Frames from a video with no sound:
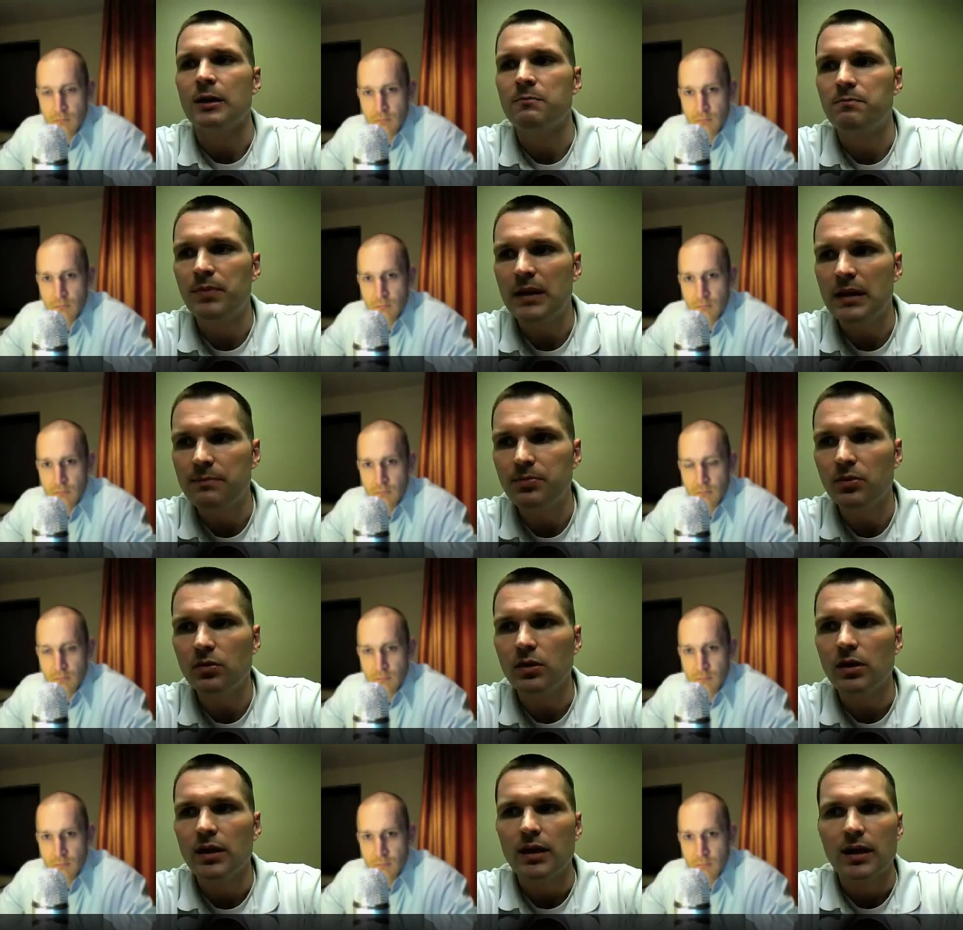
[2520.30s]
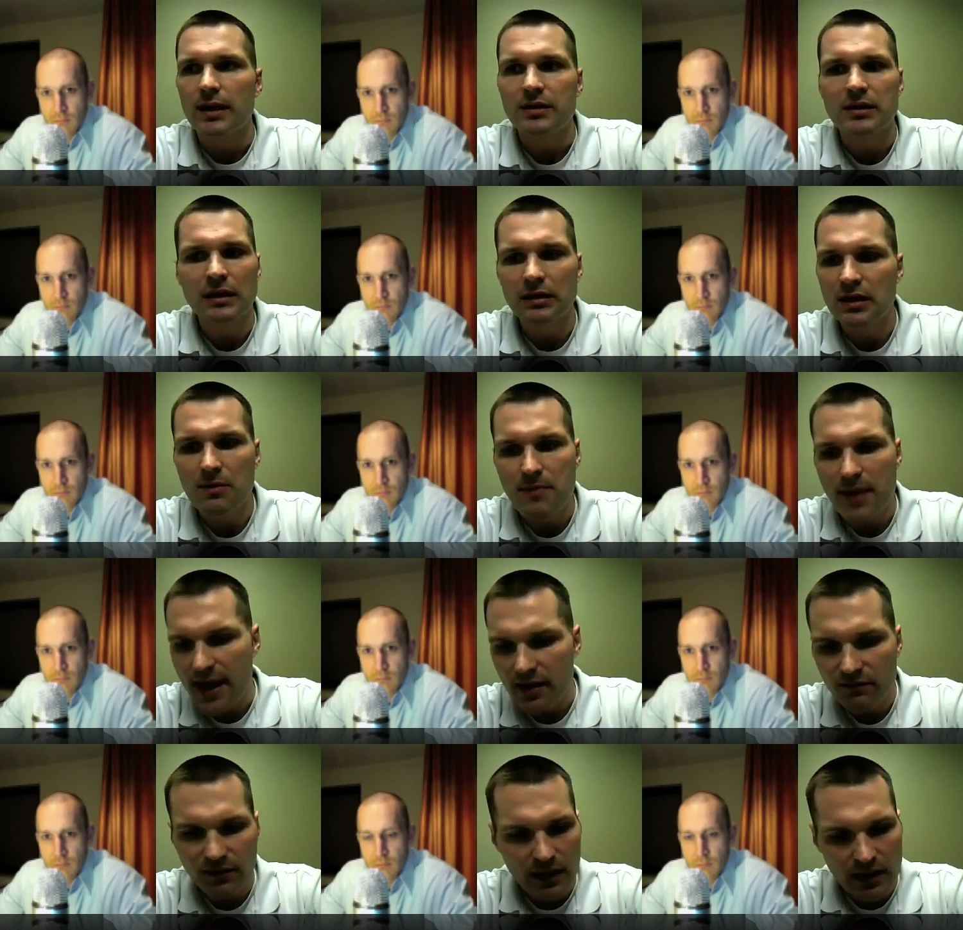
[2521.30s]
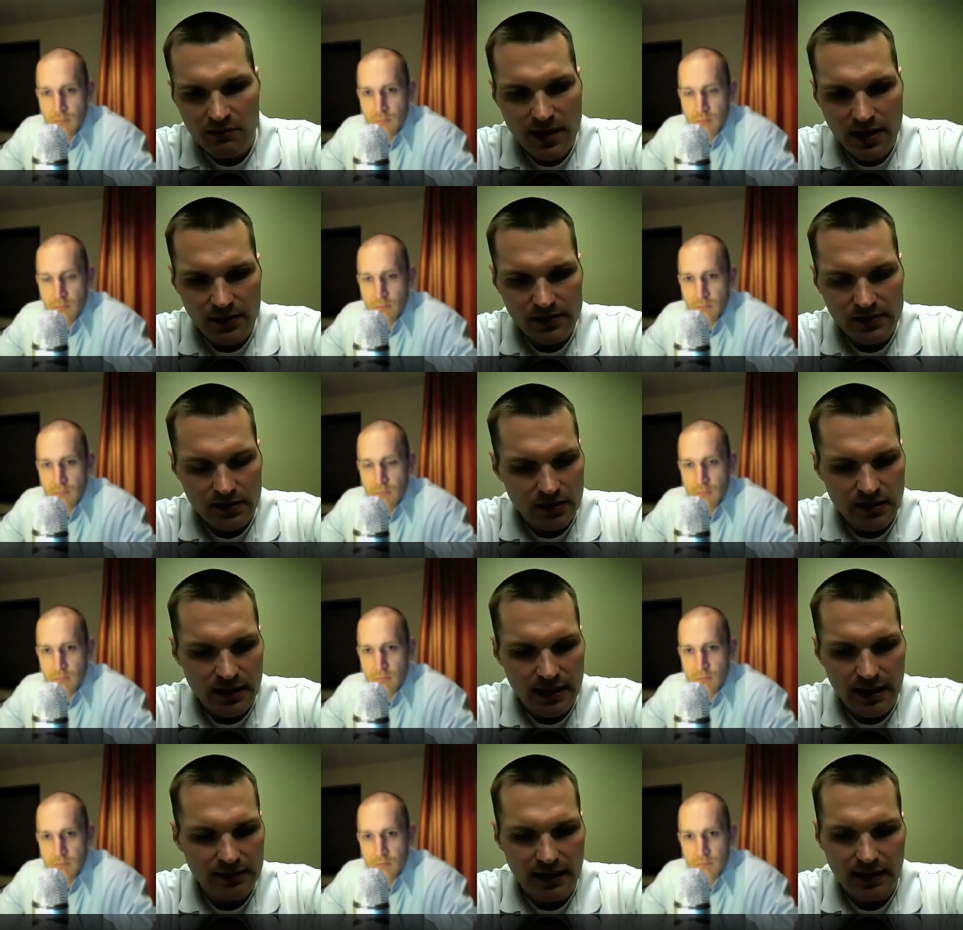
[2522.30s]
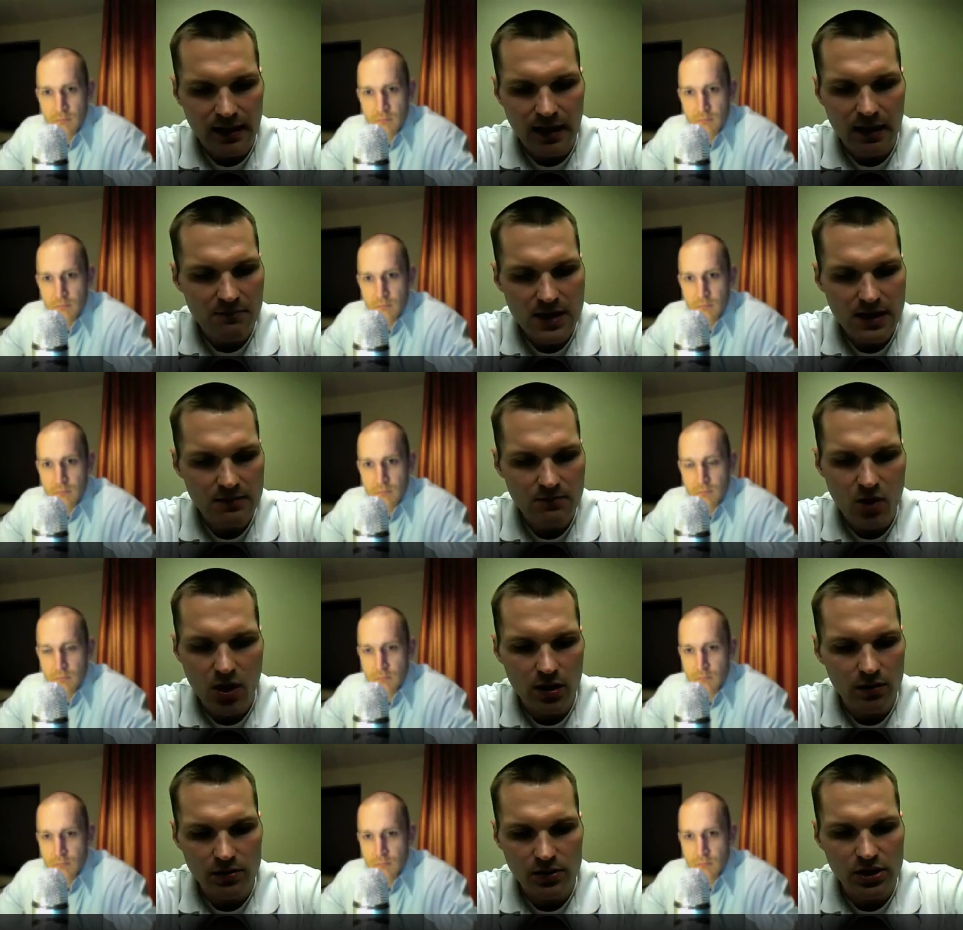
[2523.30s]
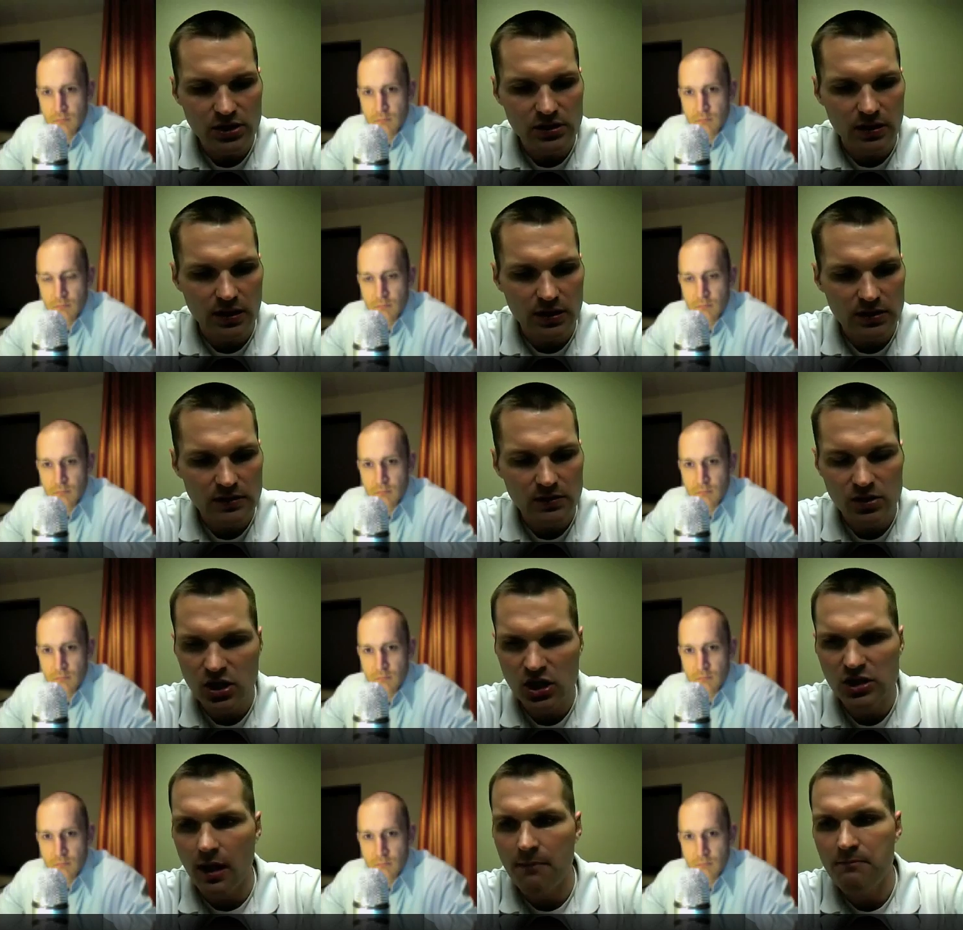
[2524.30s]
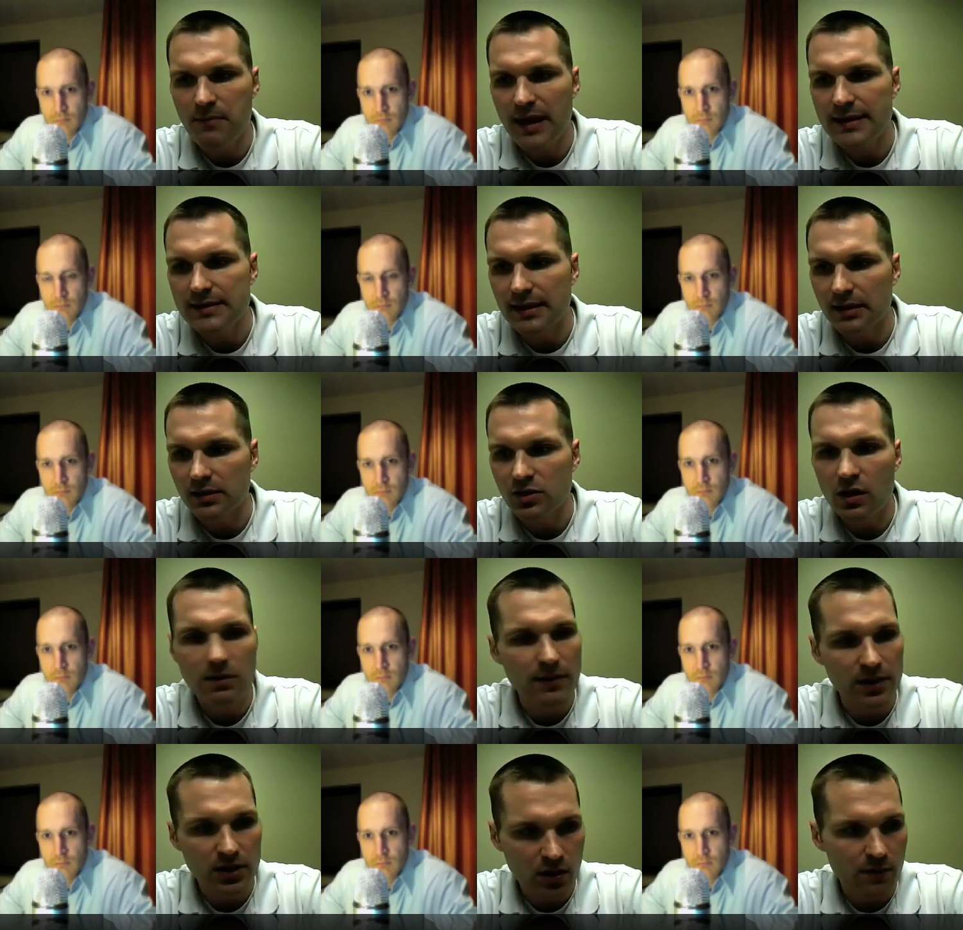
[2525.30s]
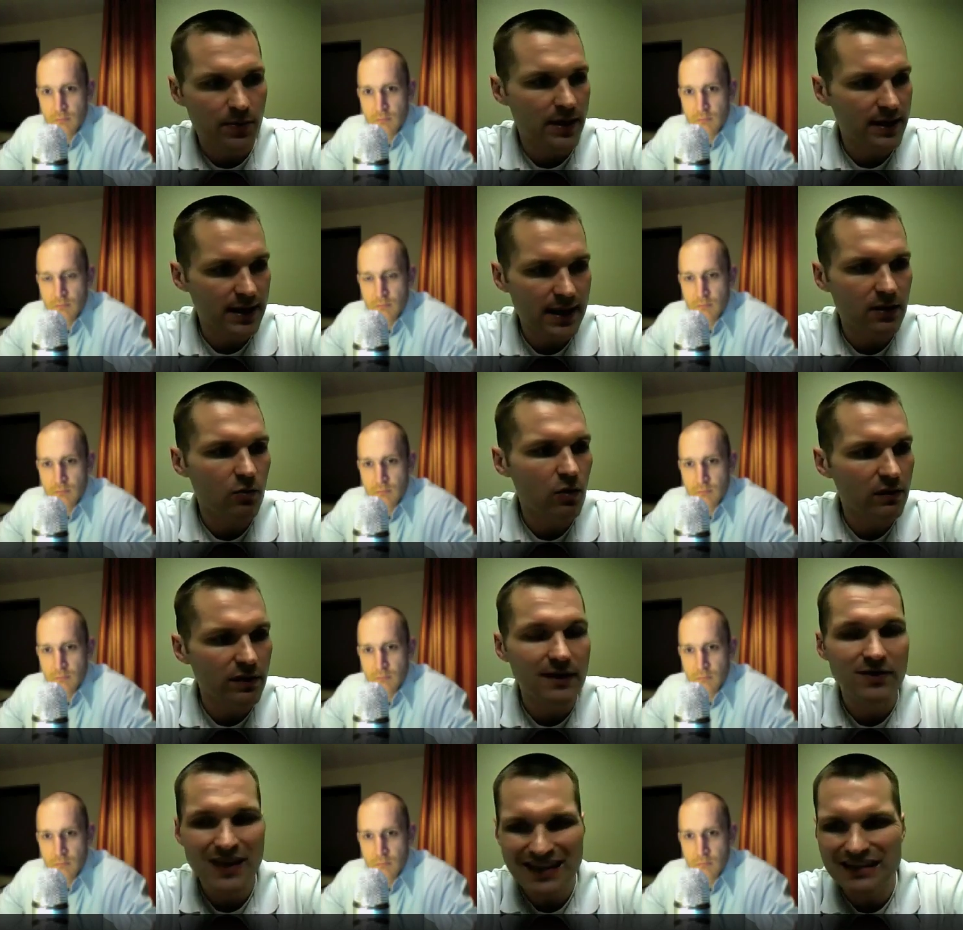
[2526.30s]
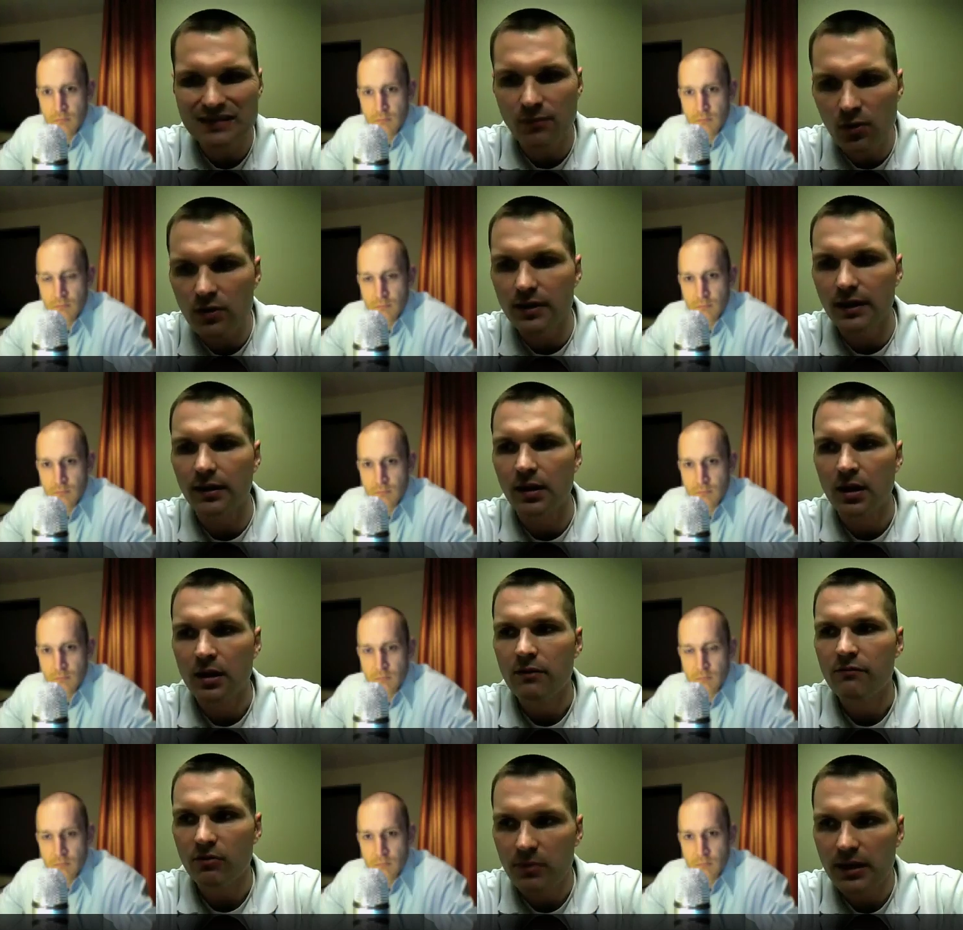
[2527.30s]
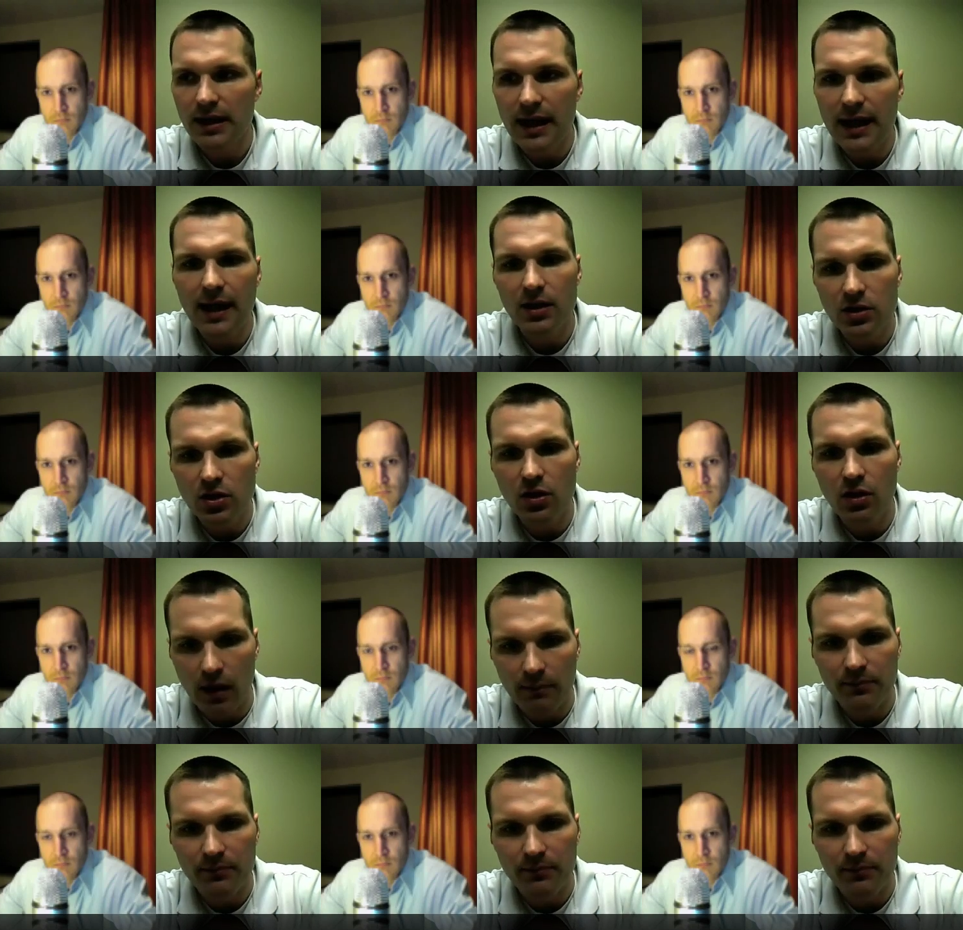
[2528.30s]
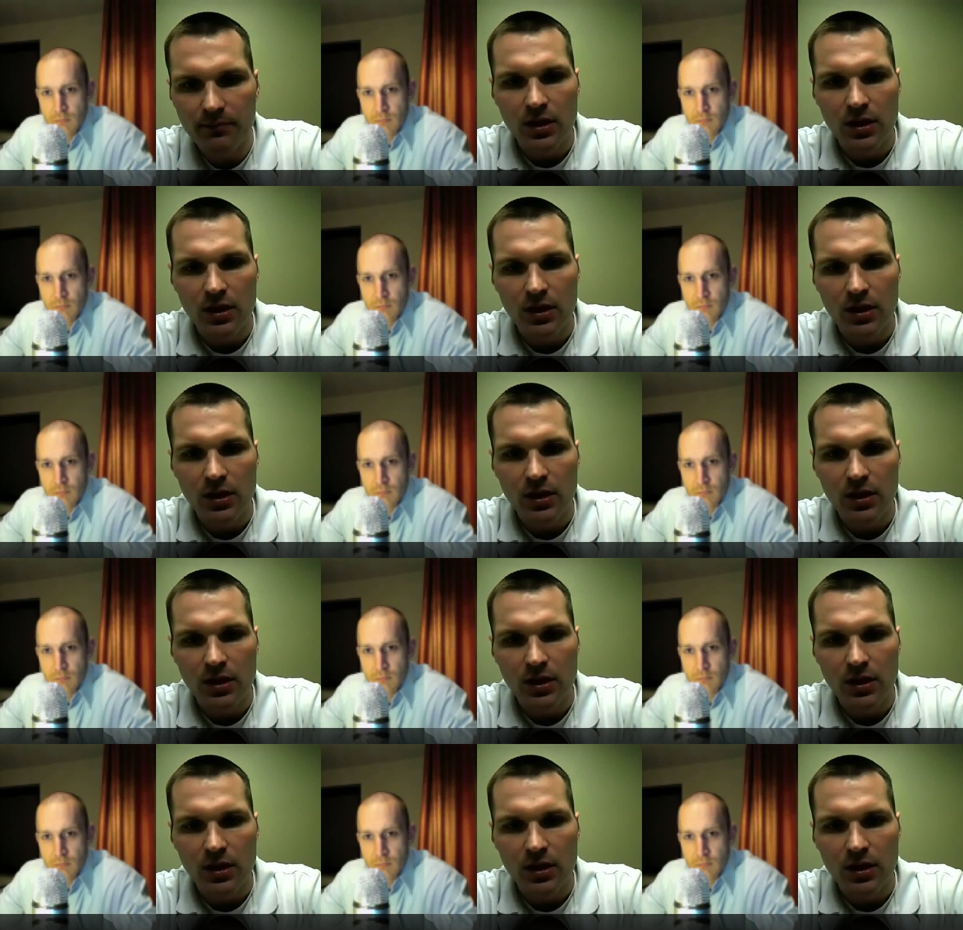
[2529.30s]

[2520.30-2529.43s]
Speaker 1: and people the, the amount of emails that that come in, Mario, are just just amazing. Talk about Europe. I got one this morning from a guy in Europe.